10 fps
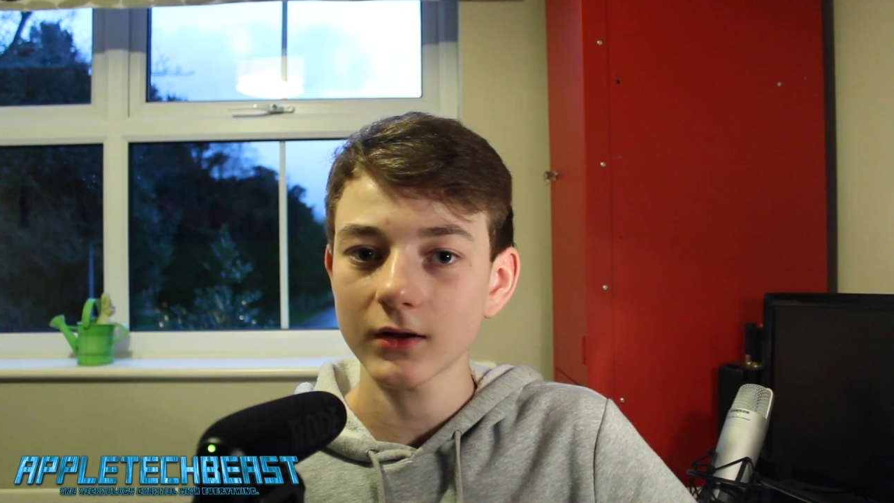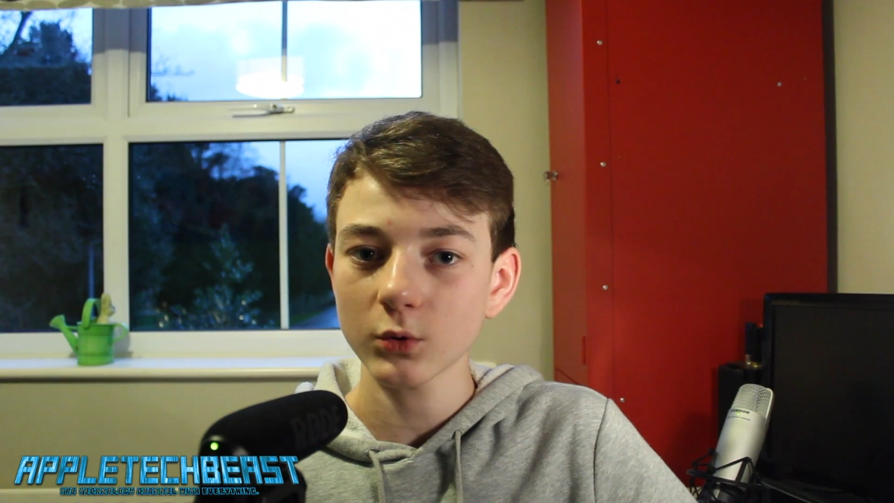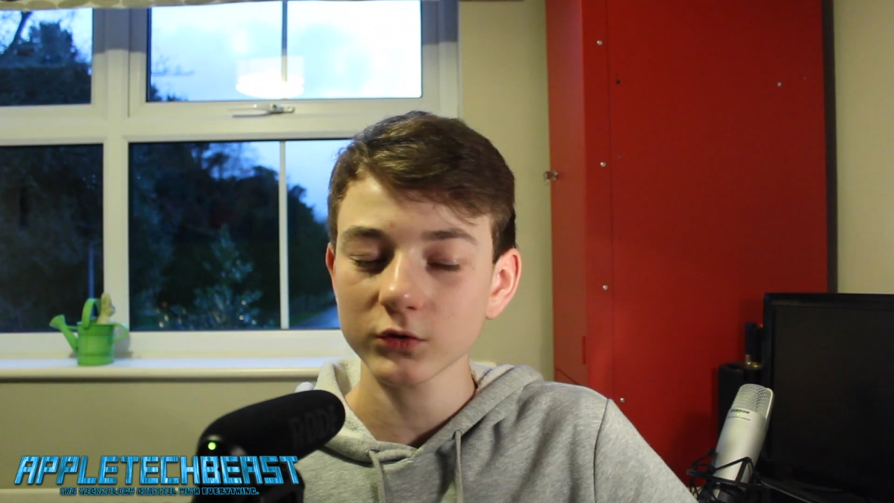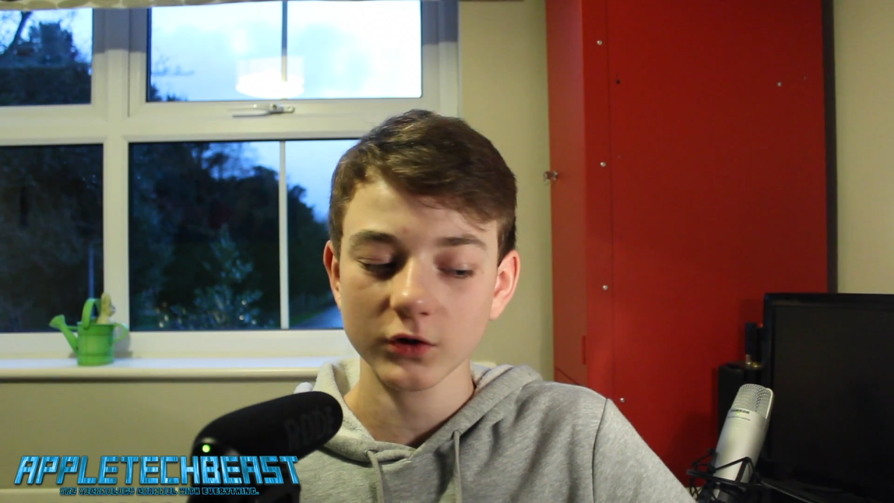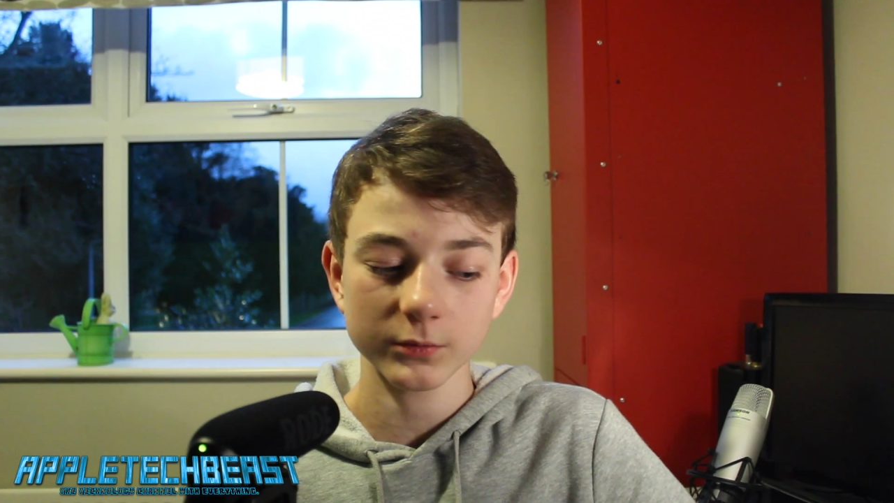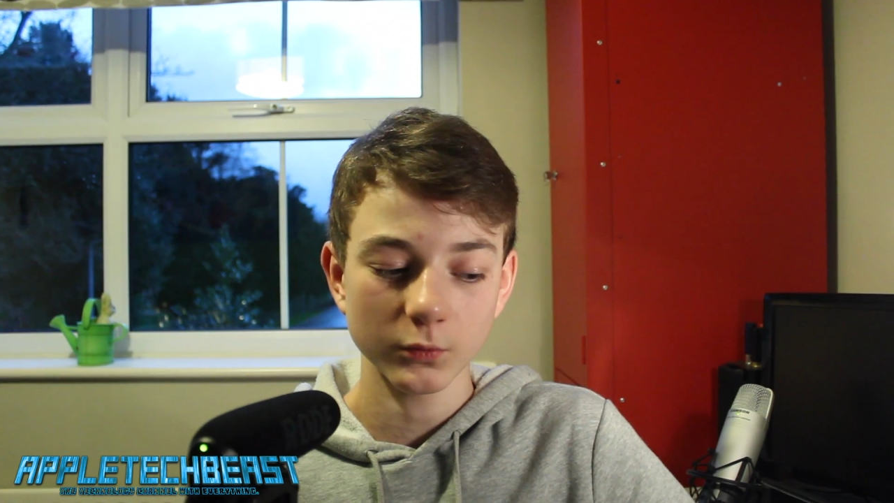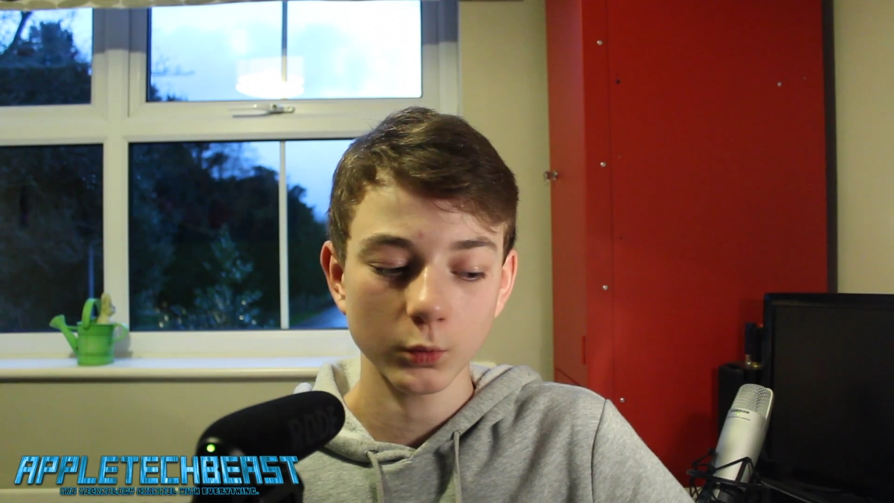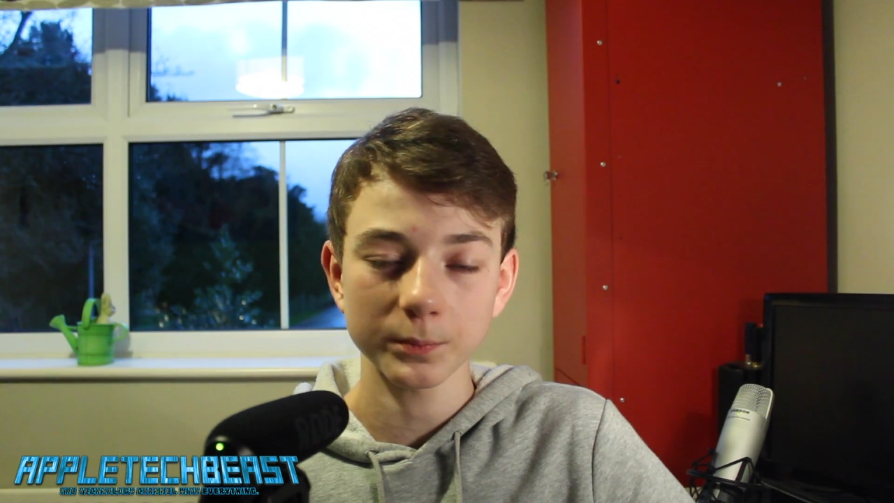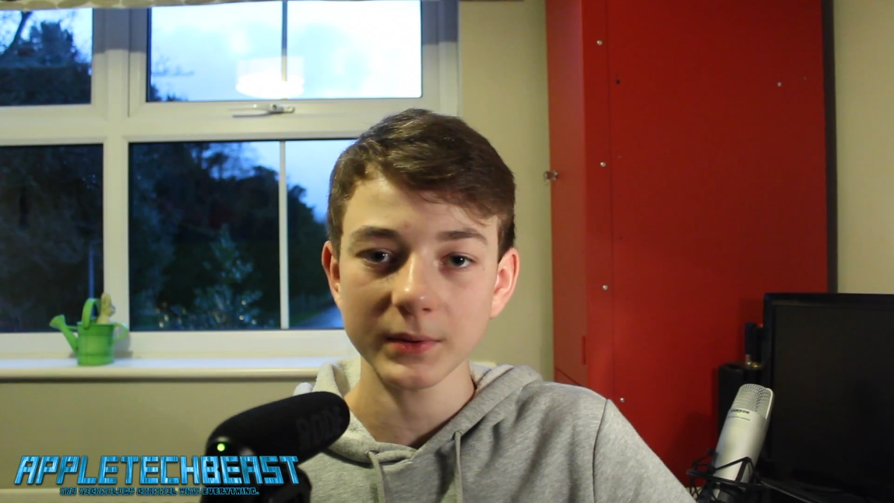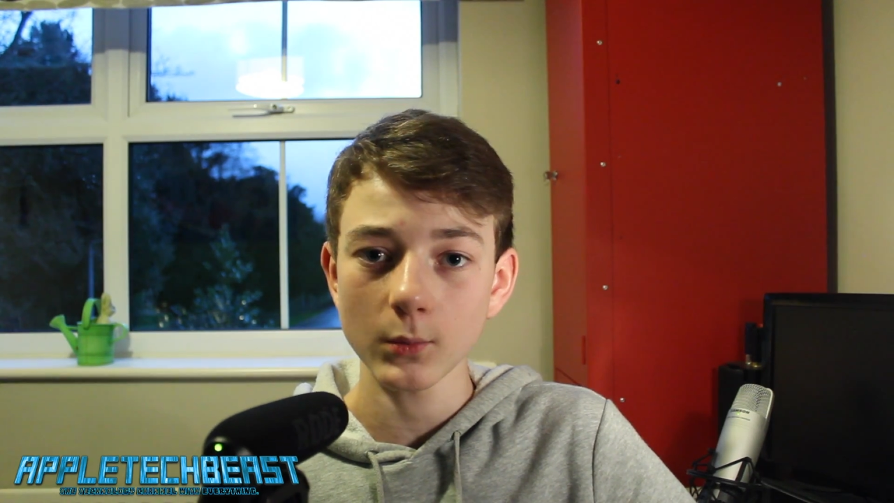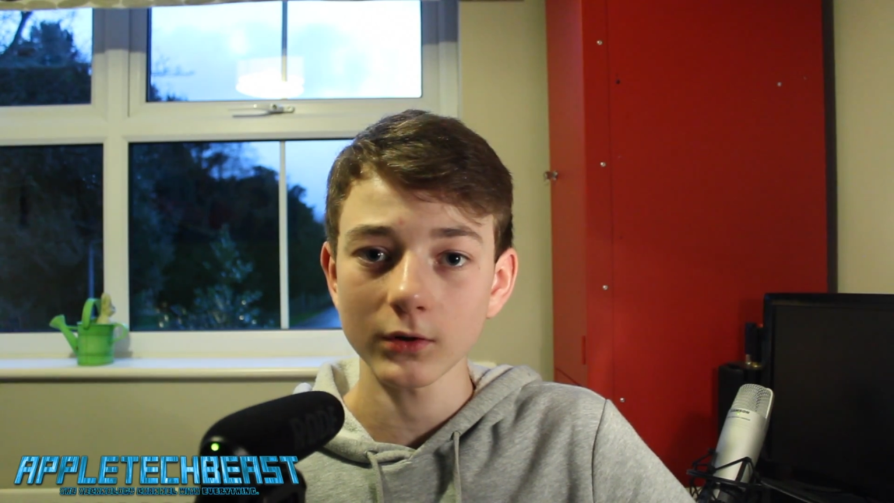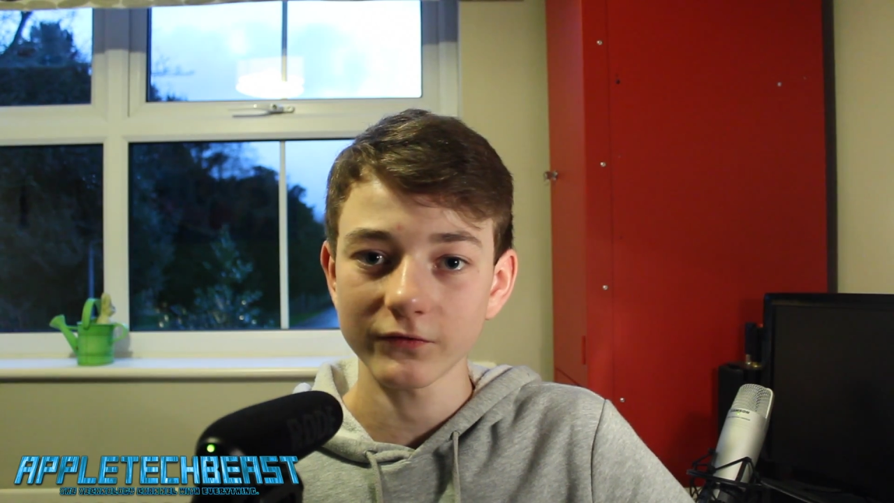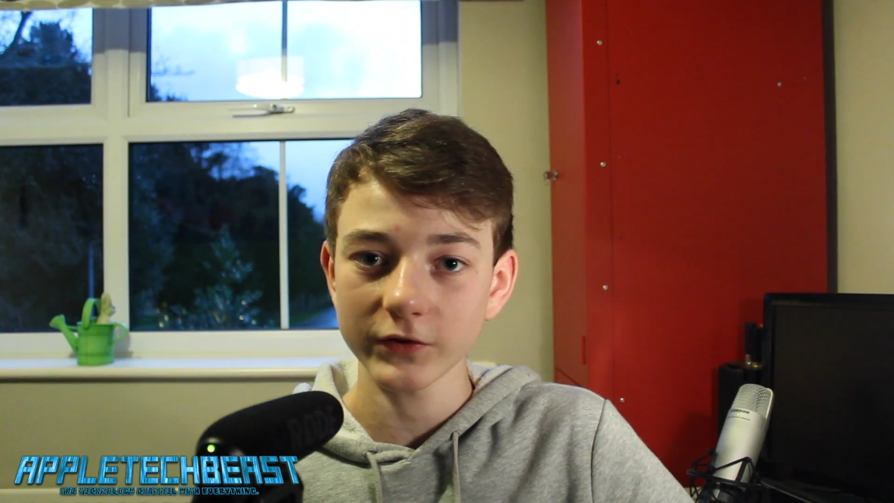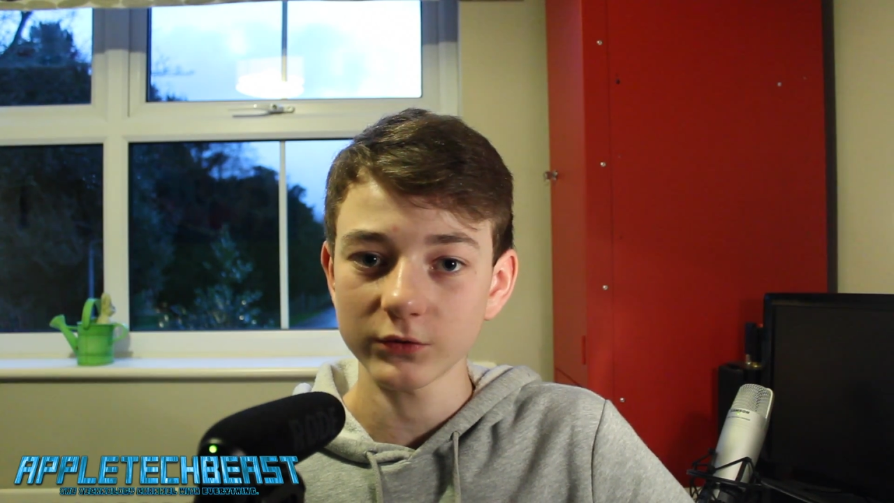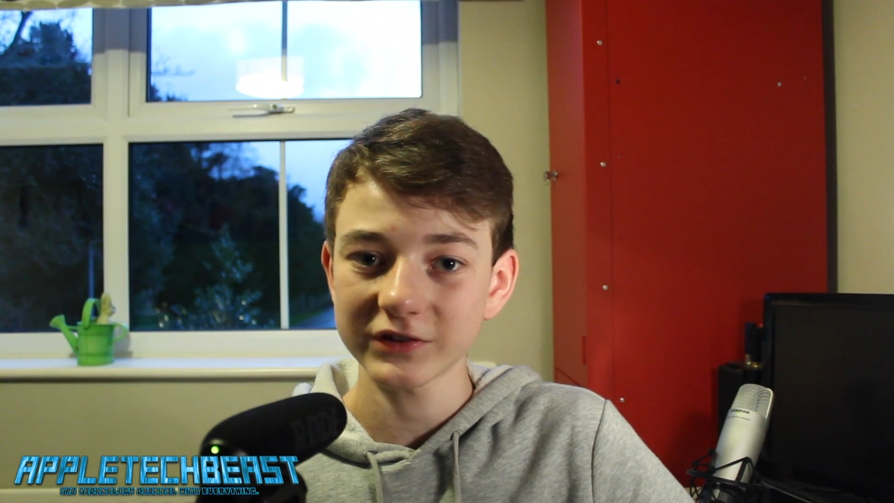quadcopter would be one
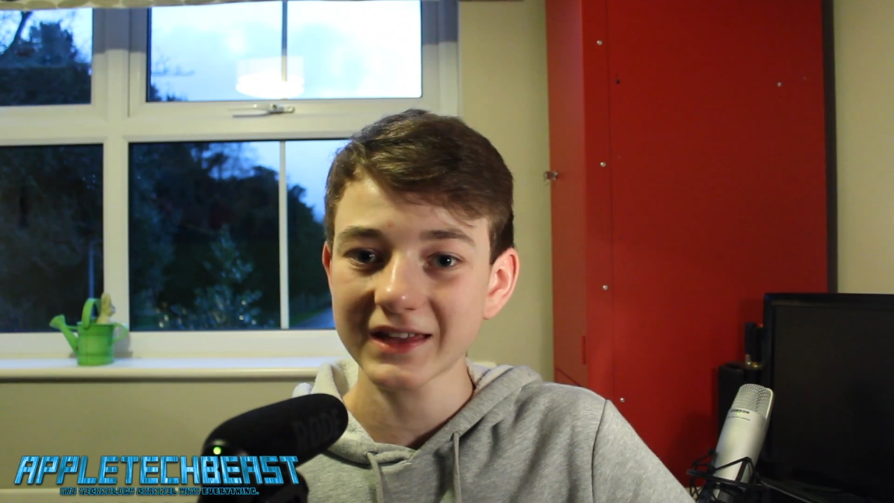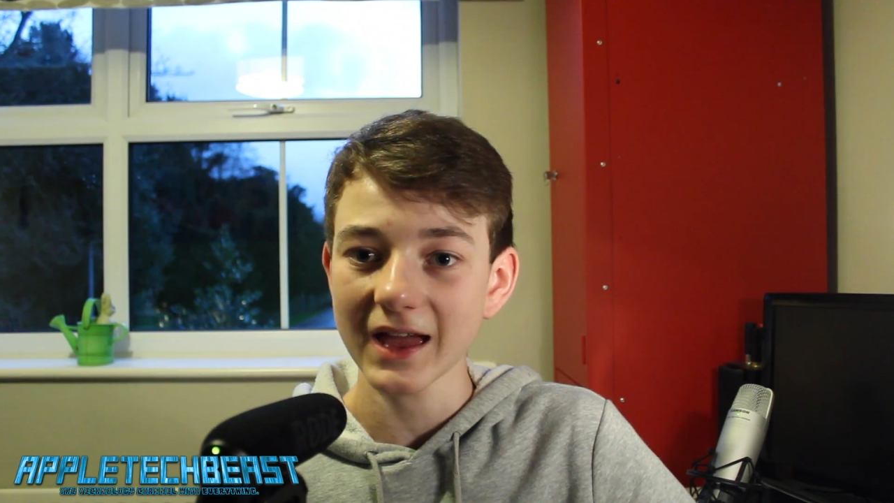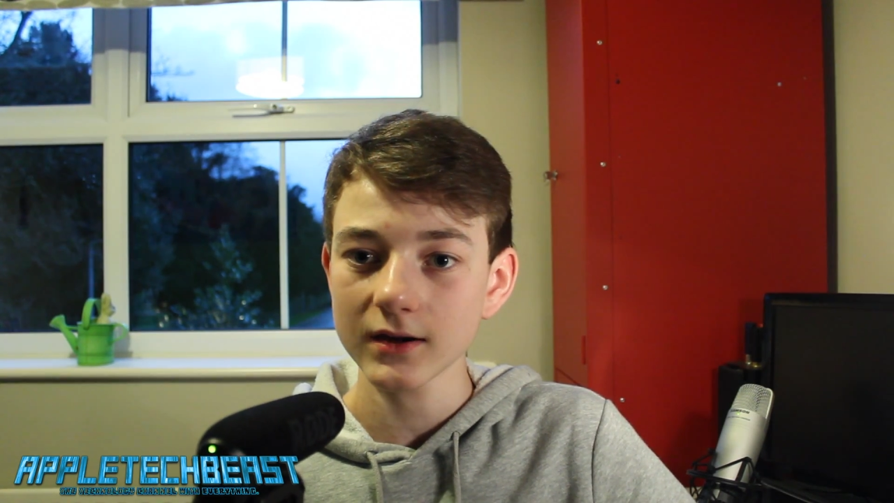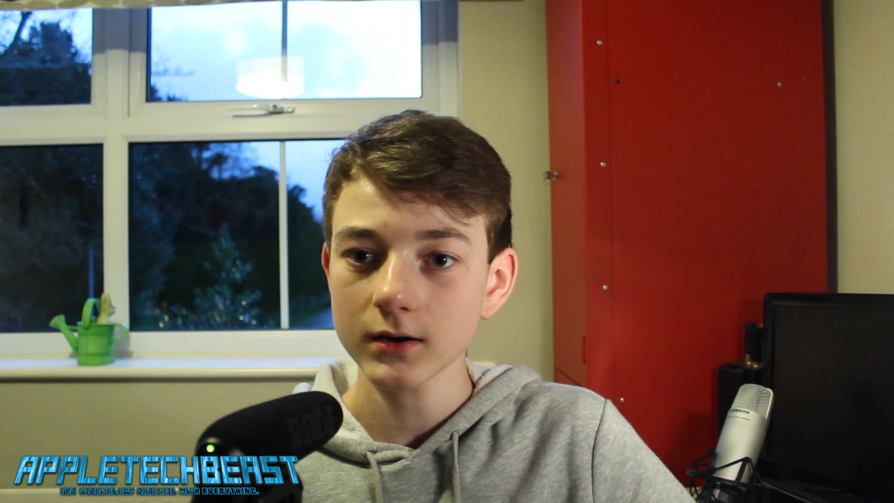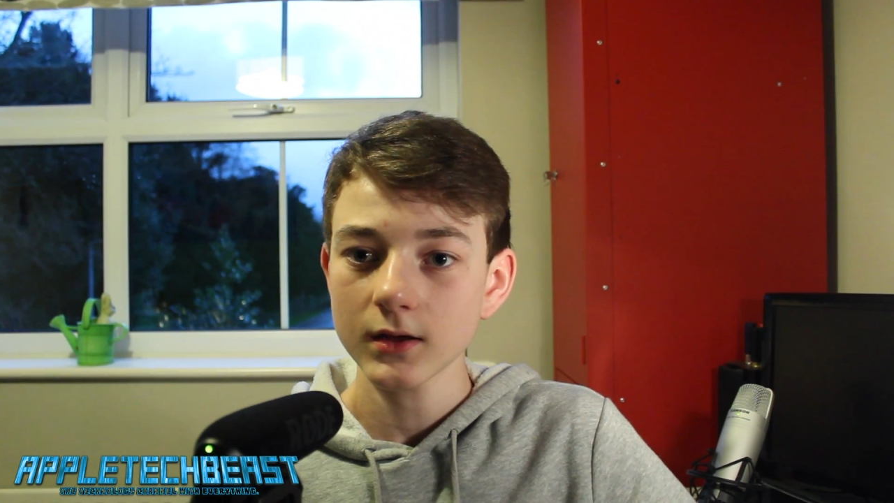for you to get.